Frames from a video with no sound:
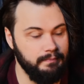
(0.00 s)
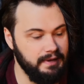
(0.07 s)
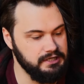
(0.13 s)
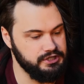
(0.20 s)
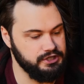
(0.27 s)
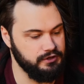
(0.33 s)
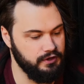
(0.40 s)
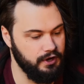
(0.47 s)

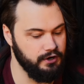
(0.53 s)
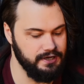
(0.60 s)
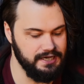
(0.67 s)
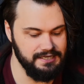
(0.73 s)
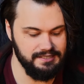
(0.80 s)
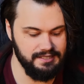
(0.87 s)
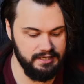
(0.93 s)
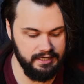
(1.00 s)
mention though
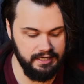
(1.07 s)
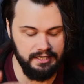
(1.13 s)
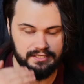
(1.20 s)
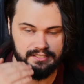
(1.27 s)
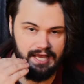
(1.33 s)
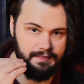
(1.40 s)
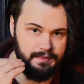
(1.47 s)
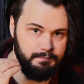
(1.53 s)
is that it
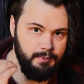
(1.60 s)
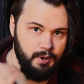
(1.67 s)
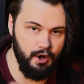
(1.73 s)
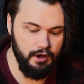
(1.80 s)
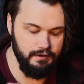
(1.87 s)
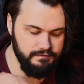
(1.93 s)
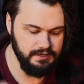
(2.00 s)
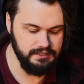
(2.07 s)
is at the
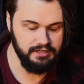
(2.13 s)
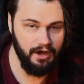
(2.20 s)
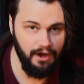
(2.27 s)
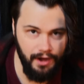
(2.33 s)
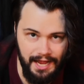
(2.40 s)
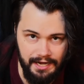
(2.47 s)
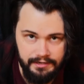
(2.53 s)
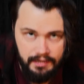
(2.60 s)
perfect
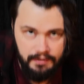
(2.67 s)
height